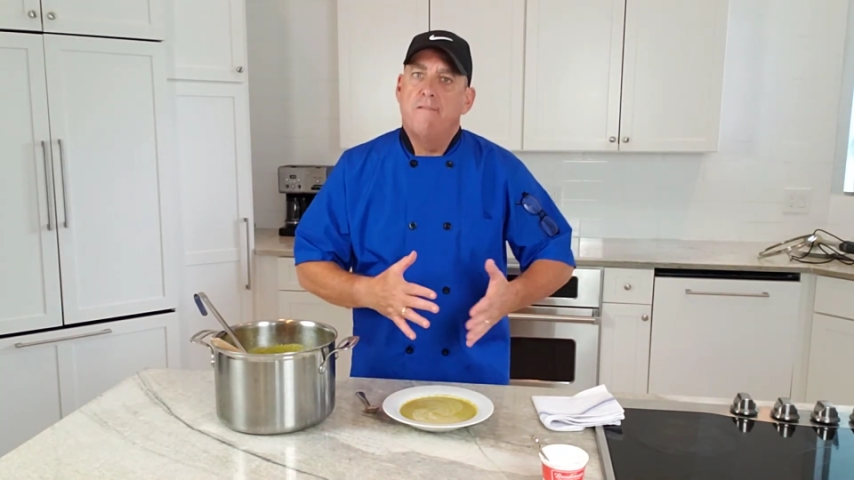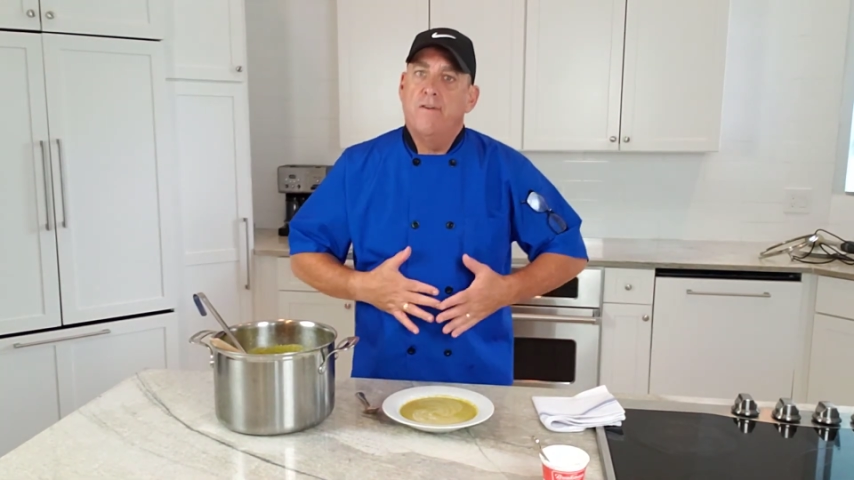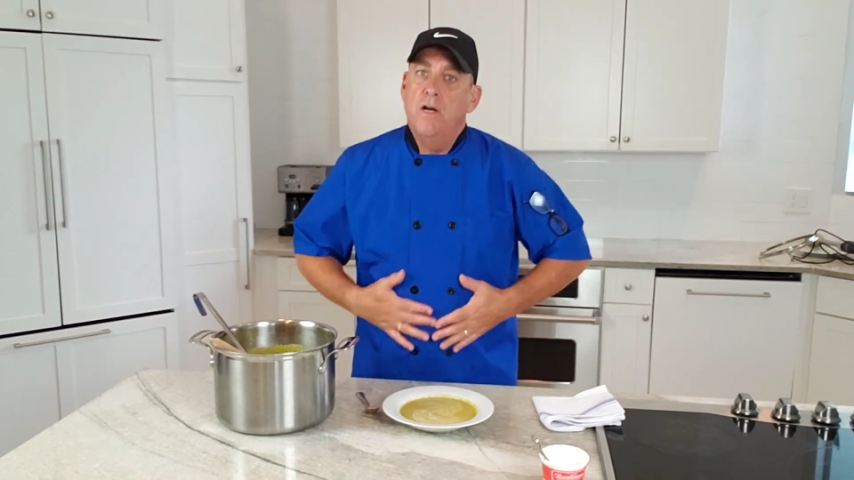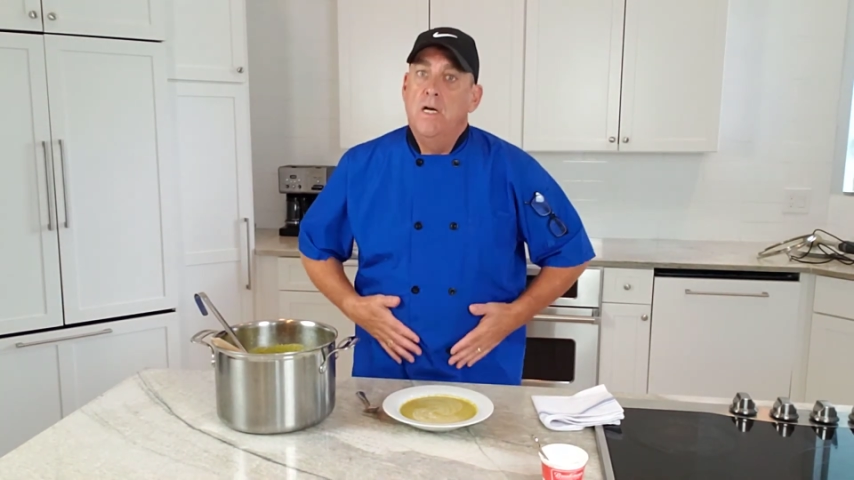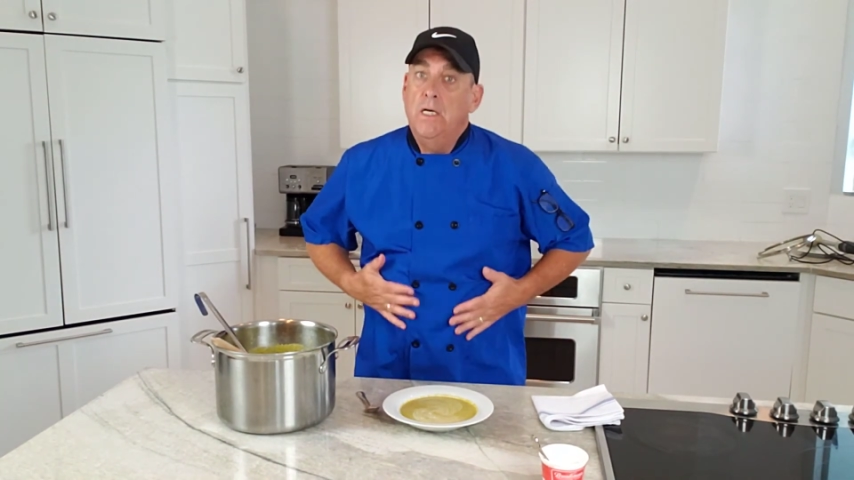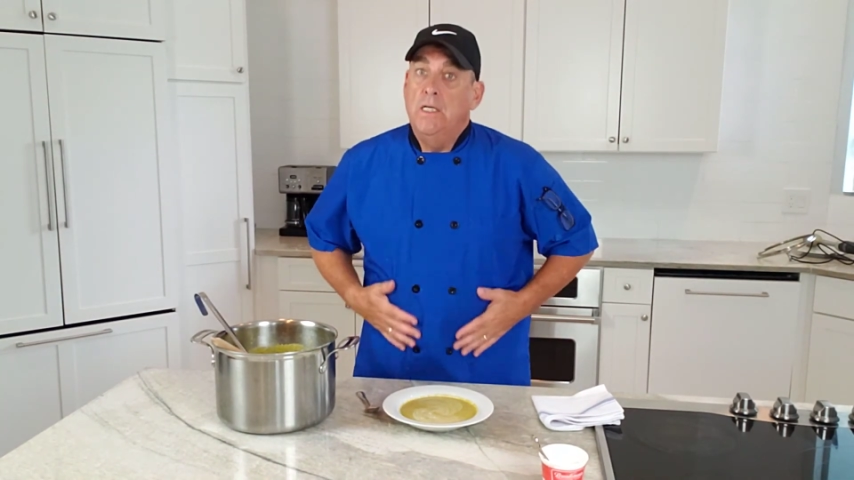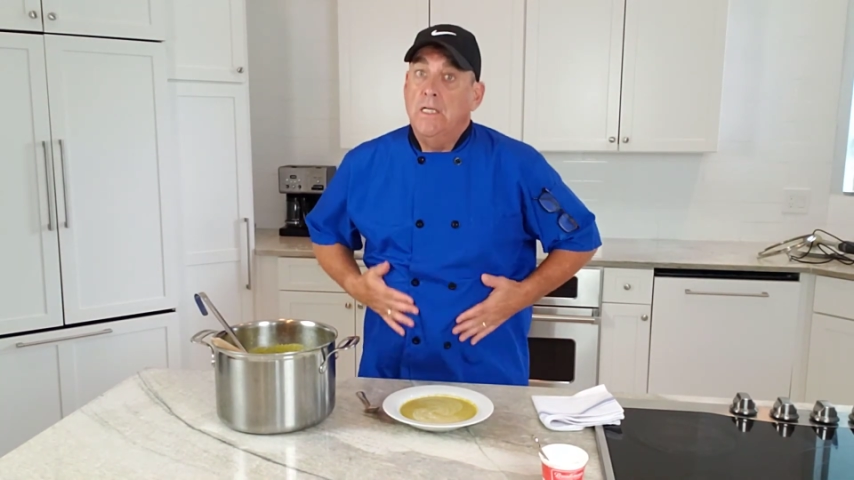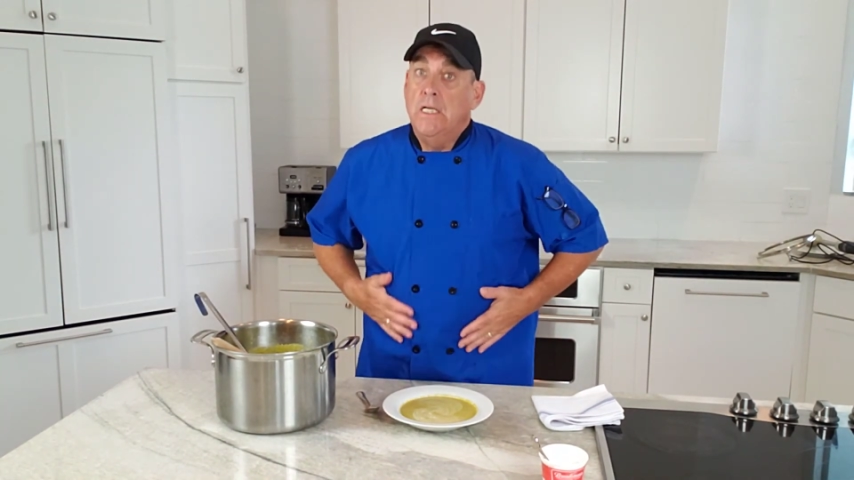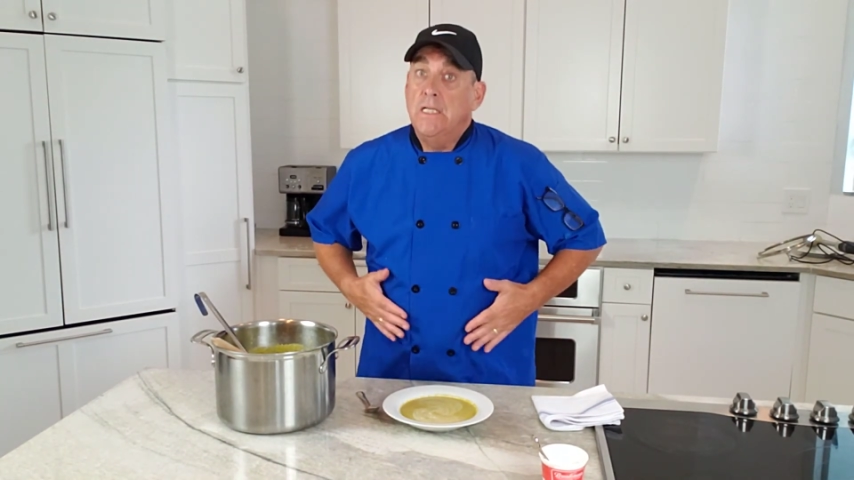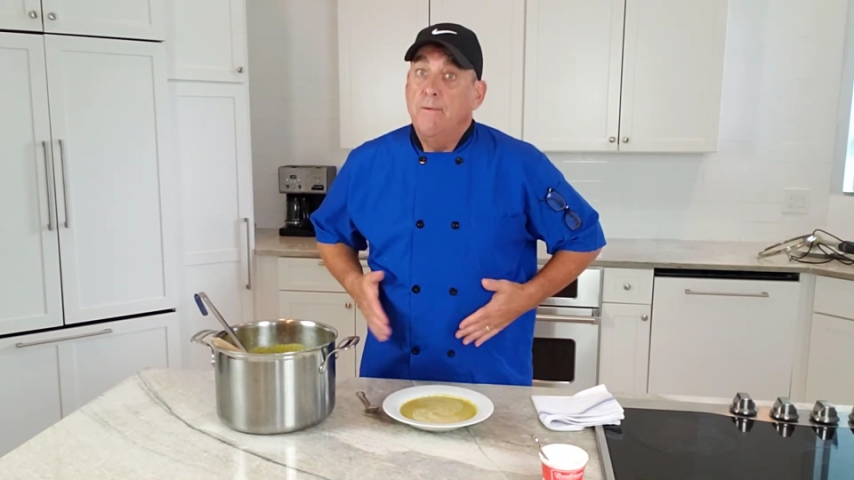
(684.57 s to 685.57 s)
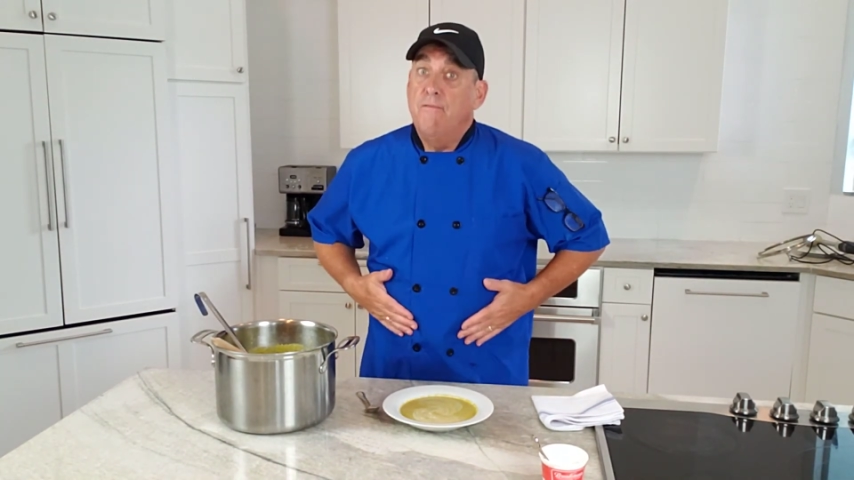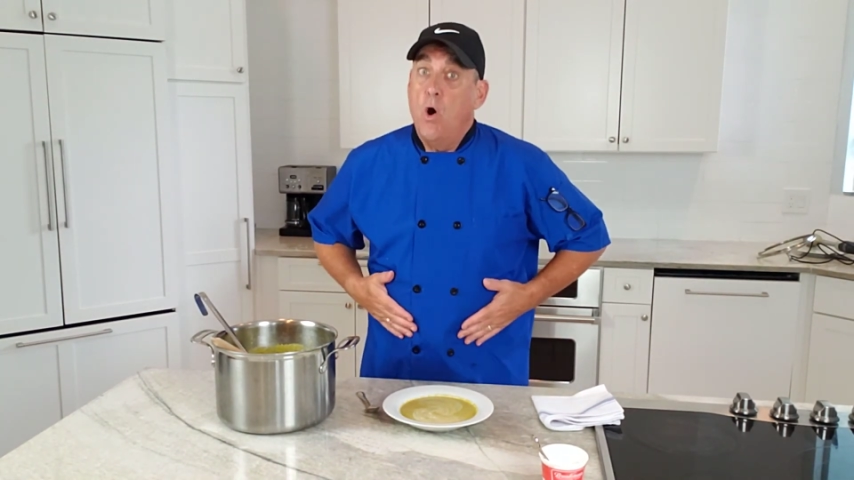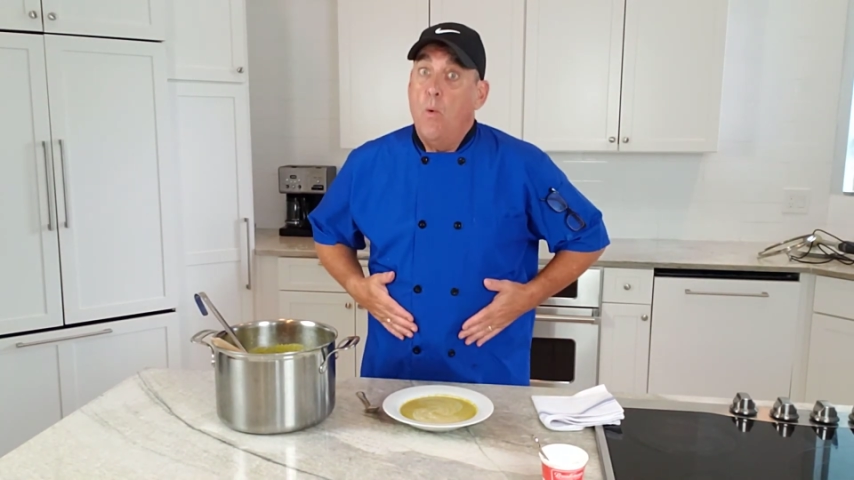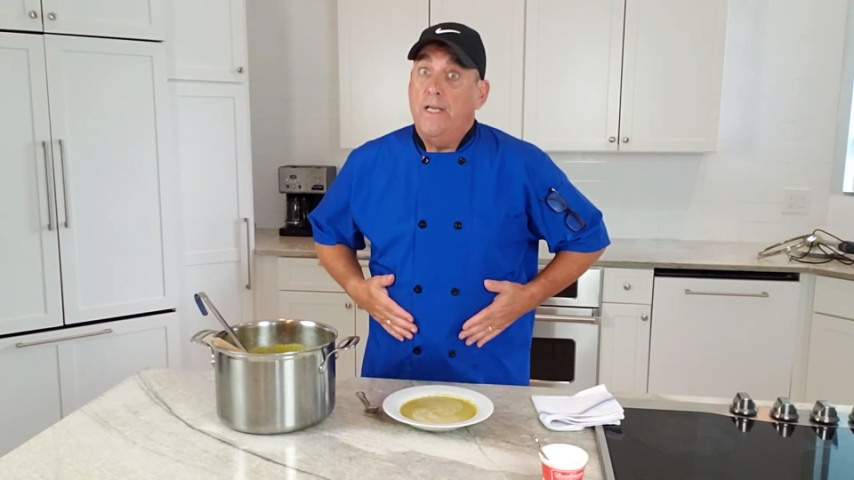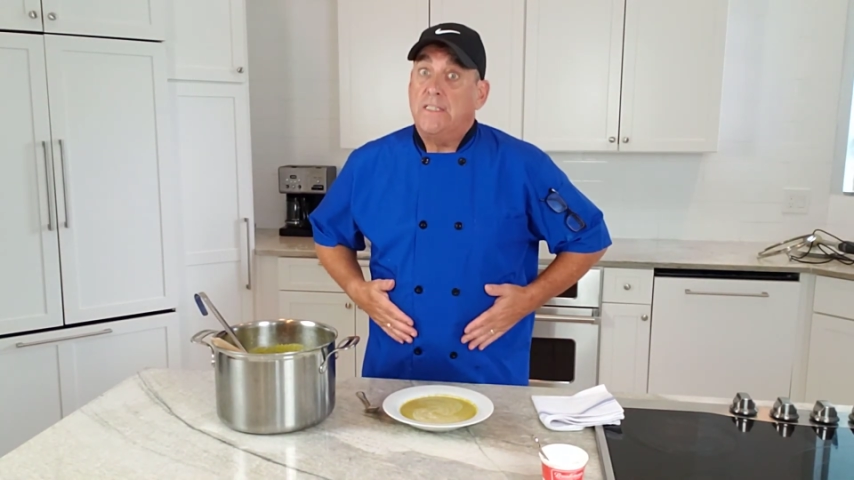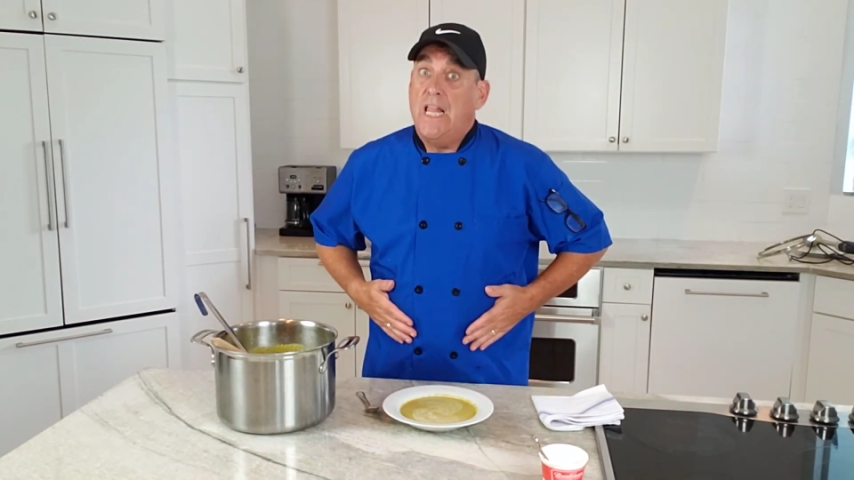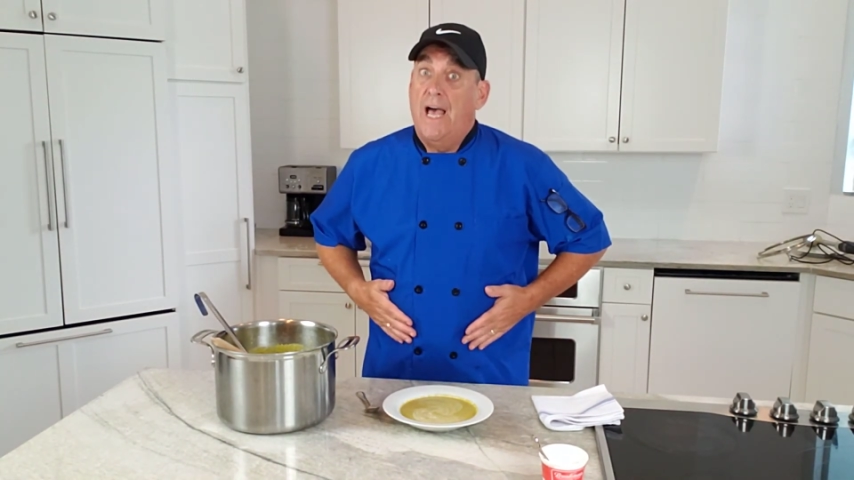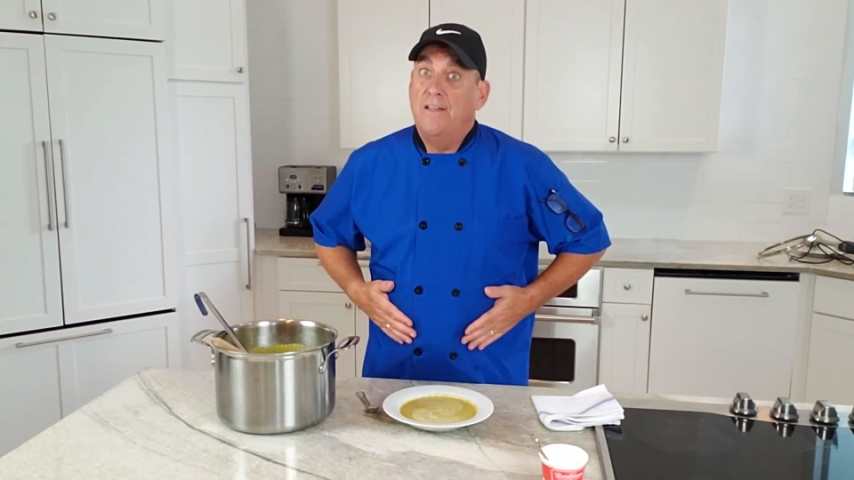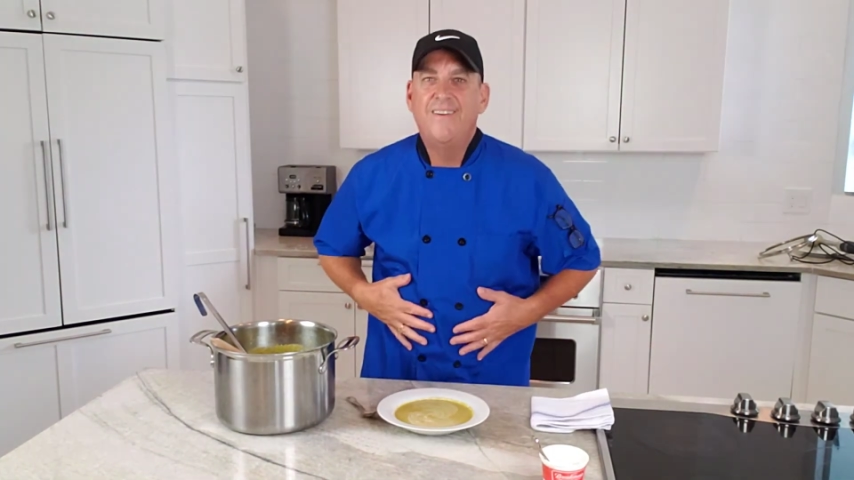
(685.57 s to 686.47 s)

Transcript: for our waistline.